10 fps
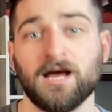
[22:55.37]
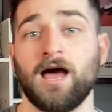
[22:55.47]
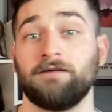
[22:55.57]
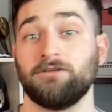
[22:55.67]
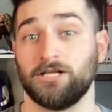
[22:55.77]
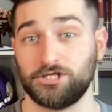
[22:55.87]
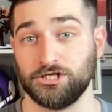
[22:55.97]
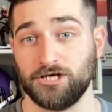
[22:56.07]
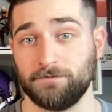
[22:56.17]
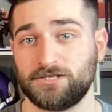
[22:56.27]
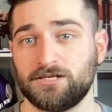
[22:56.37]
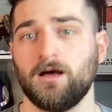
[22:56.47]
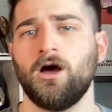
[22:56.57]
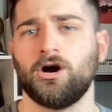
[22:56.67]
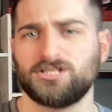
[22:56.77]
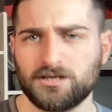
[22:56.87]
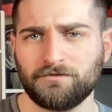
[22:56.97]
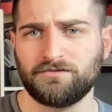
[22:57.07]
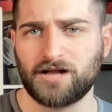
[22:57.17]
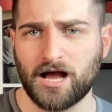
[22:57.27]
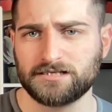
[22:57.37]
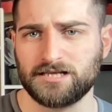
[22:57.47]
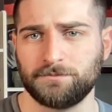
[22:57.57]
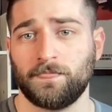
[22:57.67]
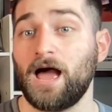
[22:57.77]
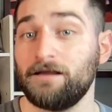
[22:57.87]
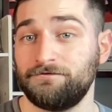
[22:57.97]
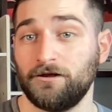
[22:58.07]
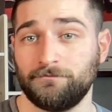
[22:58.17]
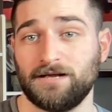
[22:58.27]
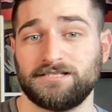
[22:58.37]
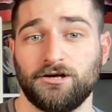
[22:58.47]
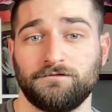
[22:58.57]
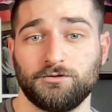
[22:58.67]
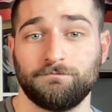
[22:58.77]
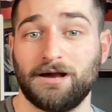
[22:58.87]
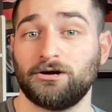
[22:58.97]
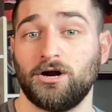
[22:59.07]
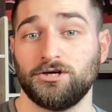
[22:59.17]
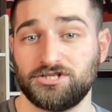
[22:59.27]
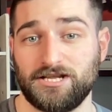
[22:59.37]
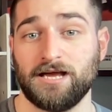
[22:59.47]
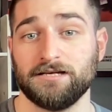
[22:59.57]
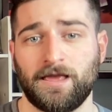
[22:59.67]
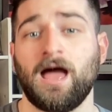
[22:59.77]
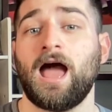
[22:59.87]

and relationships are some of the concepts I felt myself to better understand